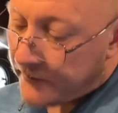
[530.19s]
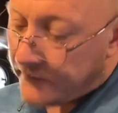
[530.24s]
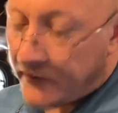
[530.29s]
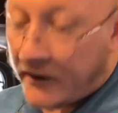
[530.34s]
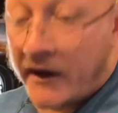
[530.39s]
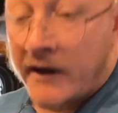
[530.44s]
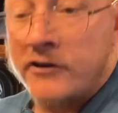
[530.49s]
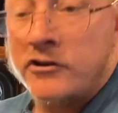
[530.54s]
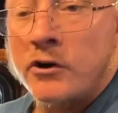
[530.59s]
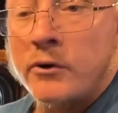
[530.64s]

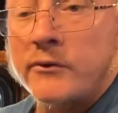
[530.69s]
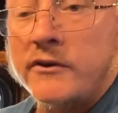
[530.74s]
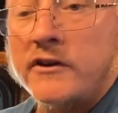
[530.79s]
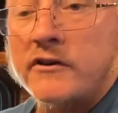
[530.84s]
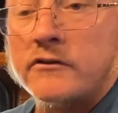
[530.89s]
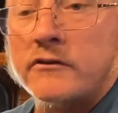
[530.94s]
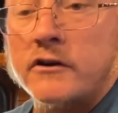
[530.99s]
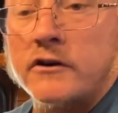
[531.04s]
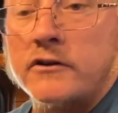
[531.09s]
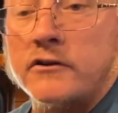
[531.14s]
Now I know
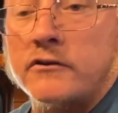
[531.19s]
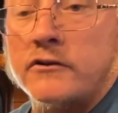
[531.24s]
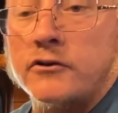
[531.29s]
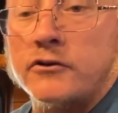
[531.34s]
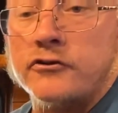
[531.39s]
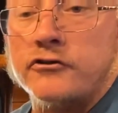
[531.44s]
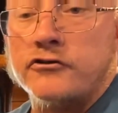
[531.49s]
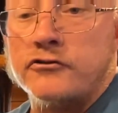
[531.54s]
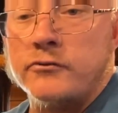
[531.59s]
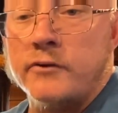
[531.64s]
these look a
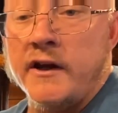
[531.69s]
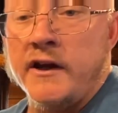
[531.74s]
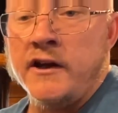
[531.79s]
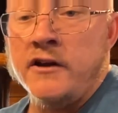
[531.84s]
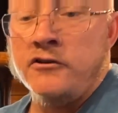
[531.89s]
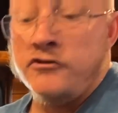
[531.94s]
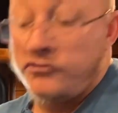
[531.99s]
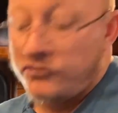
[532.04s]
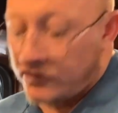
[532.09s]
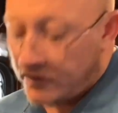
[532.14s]
little
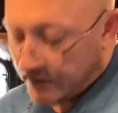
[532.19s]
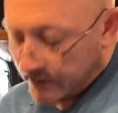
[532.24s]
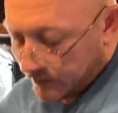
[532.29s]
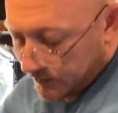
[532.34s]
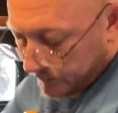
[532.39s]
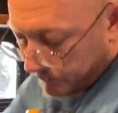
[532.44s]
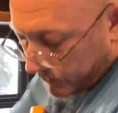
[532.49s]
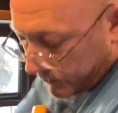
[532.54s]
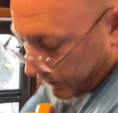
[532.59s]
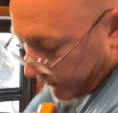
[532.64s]
strange,
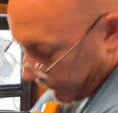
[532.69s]
but